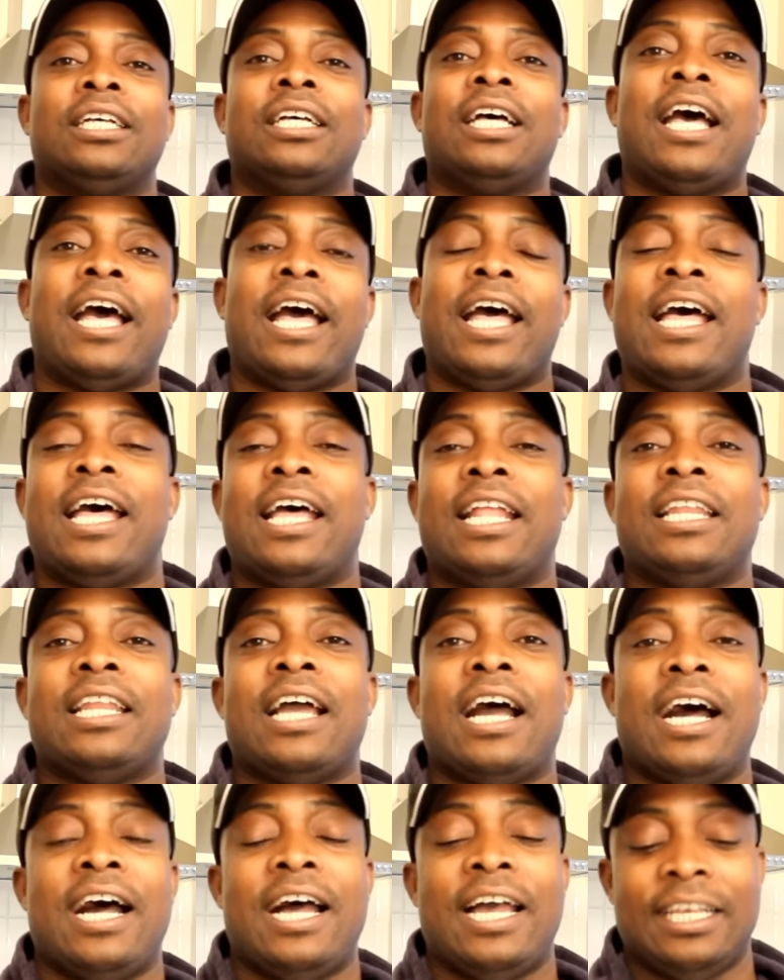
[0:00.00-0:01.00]
and
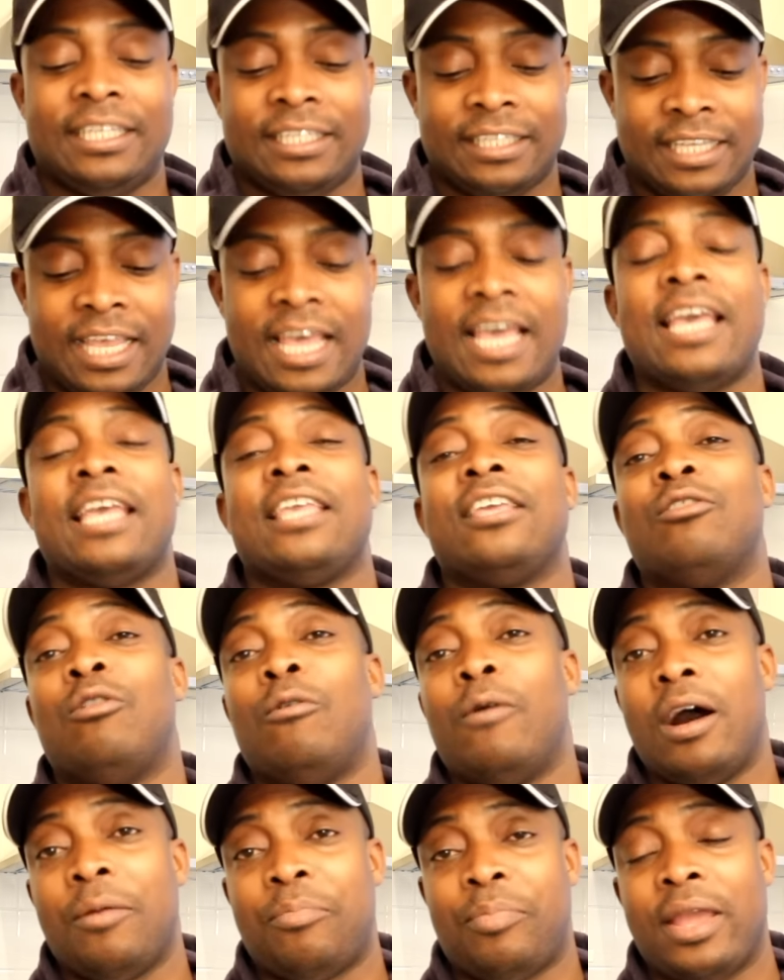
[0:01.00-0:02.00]
I said, you know
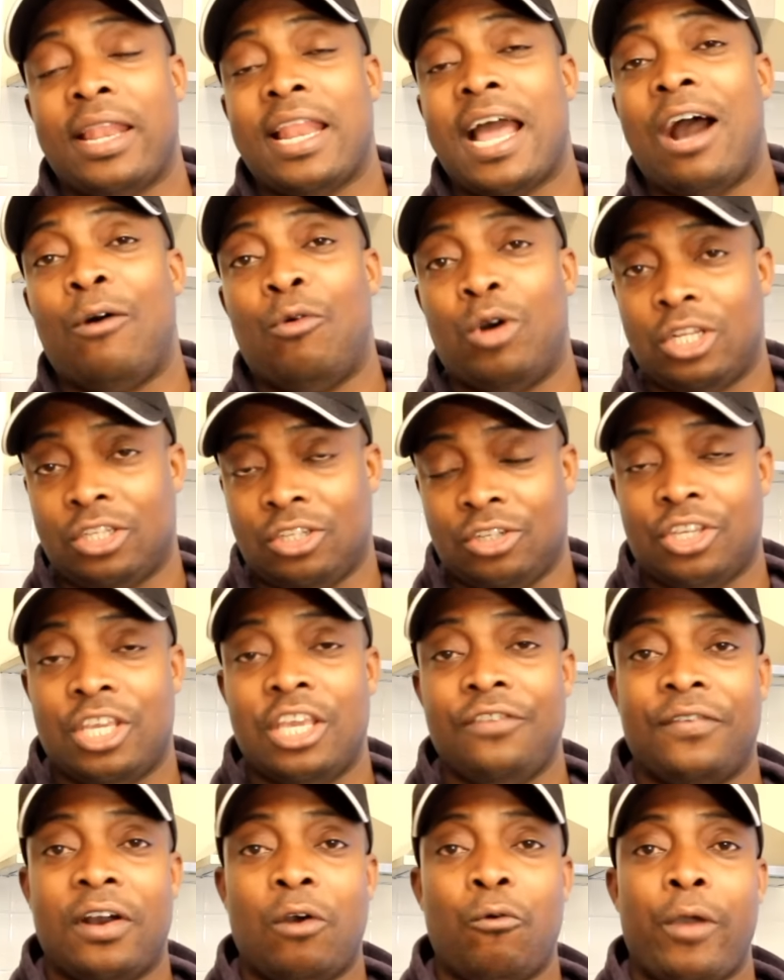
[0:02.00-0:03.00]
what, Pen, I want to
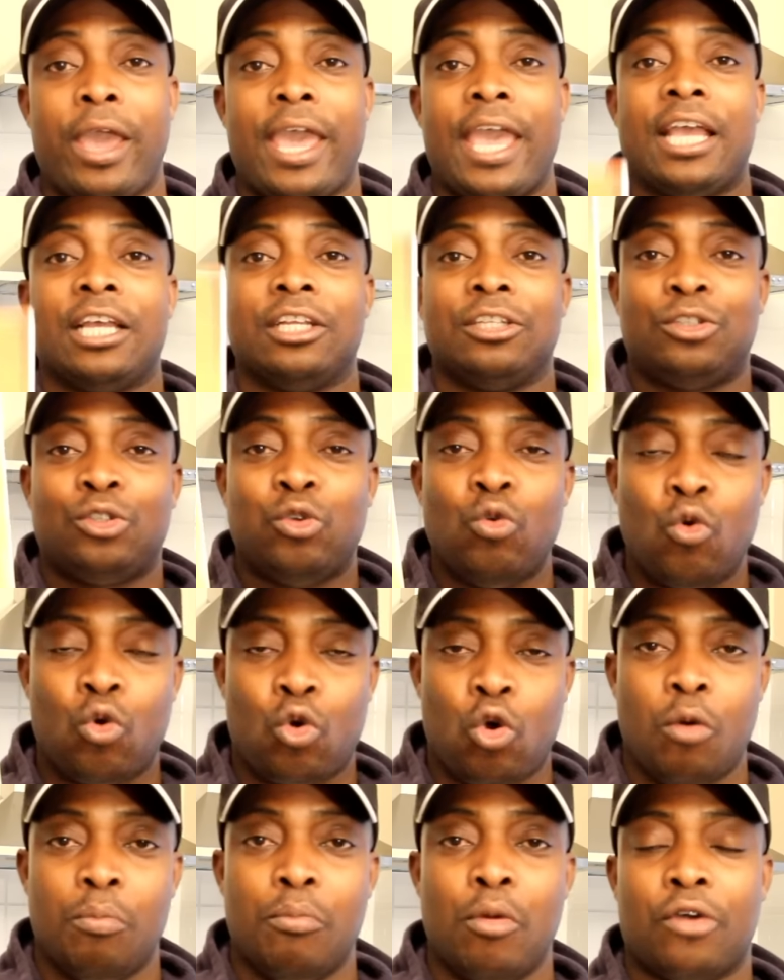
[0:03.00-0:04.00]
give away 2
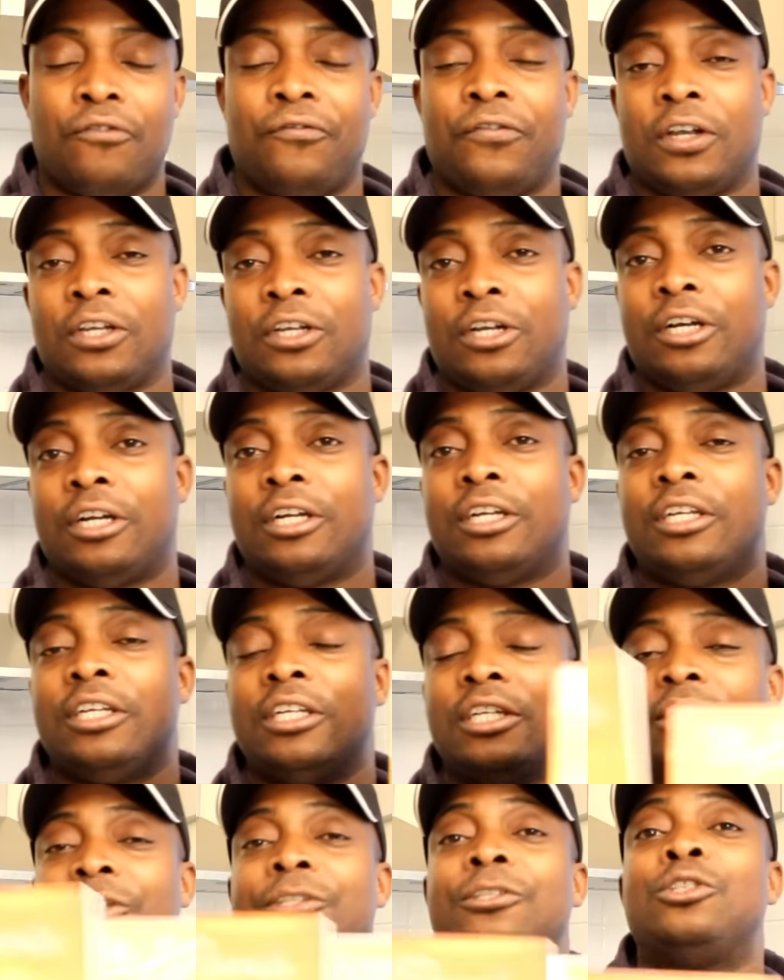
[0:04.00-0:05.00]
cookbook for
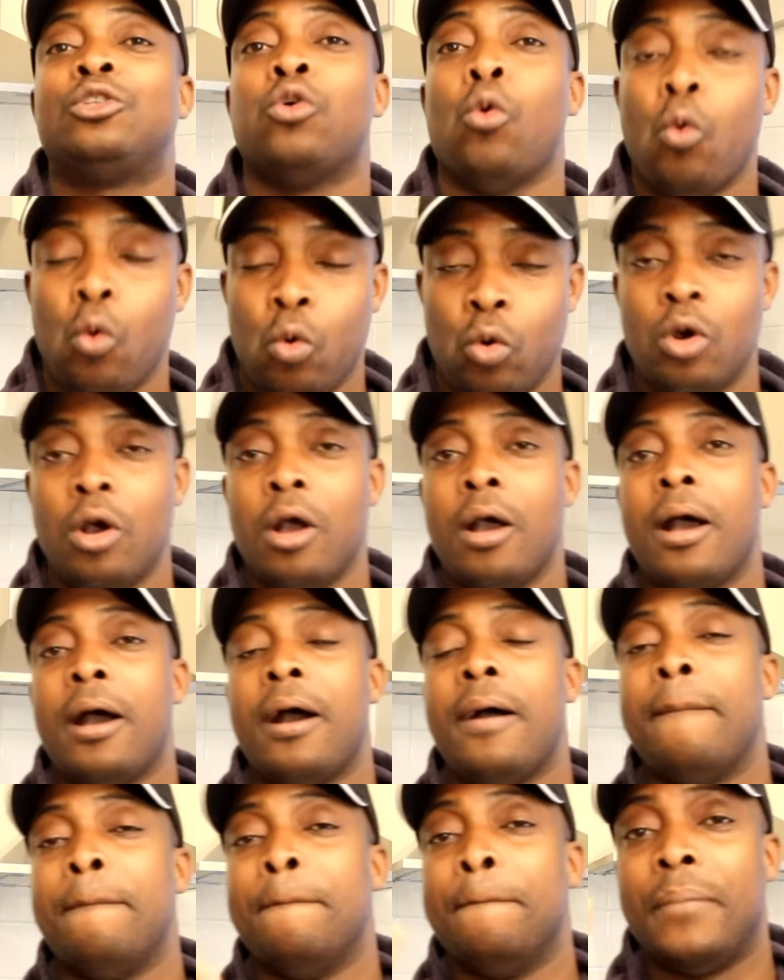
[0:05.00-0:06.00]
2
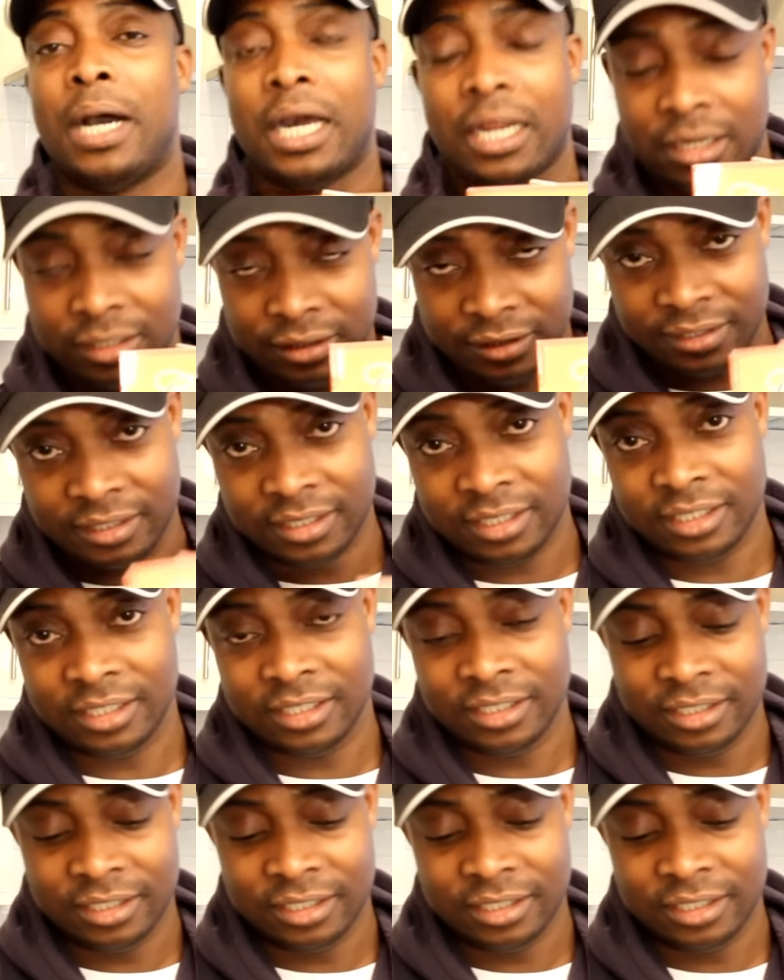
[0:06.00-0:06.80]
mothers.